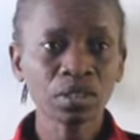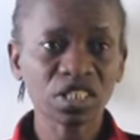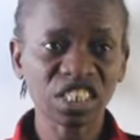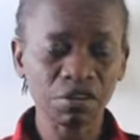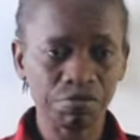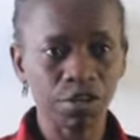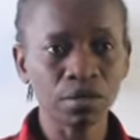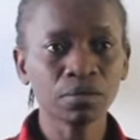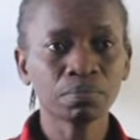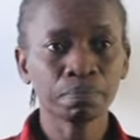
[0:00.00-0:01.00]
ces
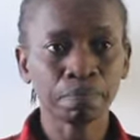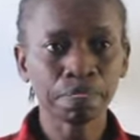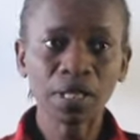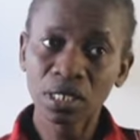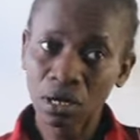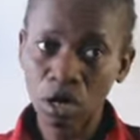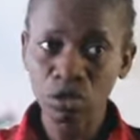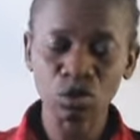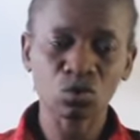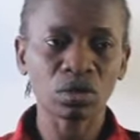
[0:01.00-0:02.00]
filles, all
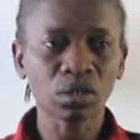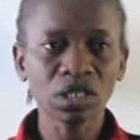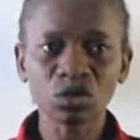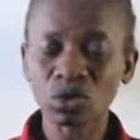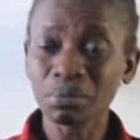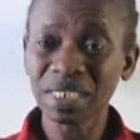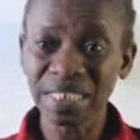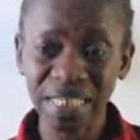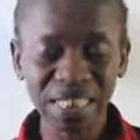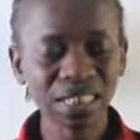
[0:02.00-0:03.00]
those one, it will mean
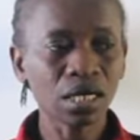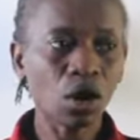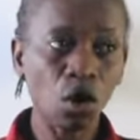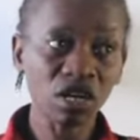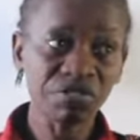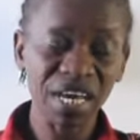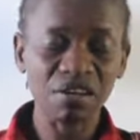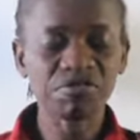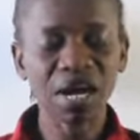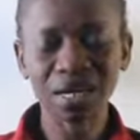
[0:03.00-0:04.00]
these, or if they
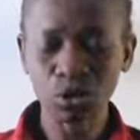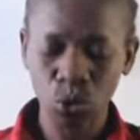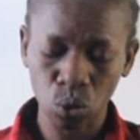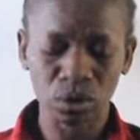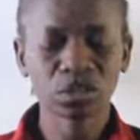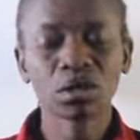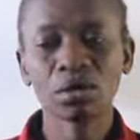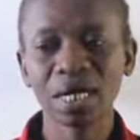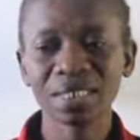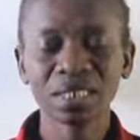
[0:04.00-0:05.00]
are far, those.
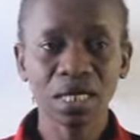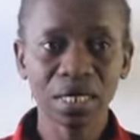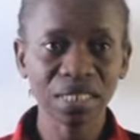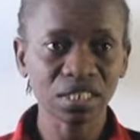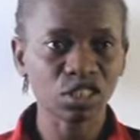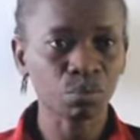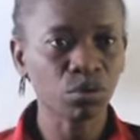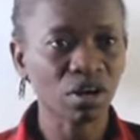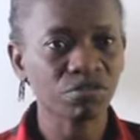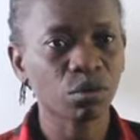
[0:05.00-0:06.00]
All right, that is the
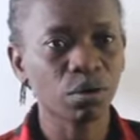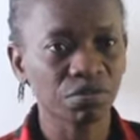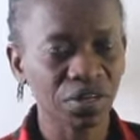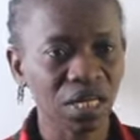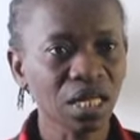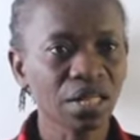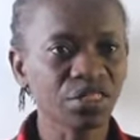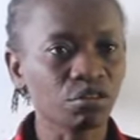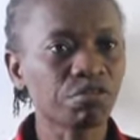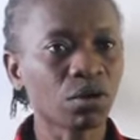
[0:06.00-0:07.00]
plural form of
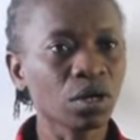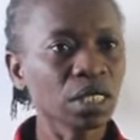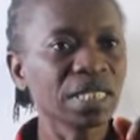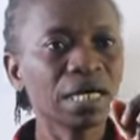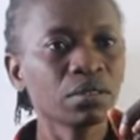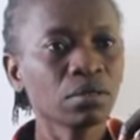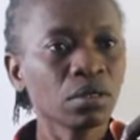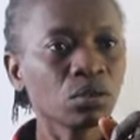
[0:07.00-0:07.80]
the four. Then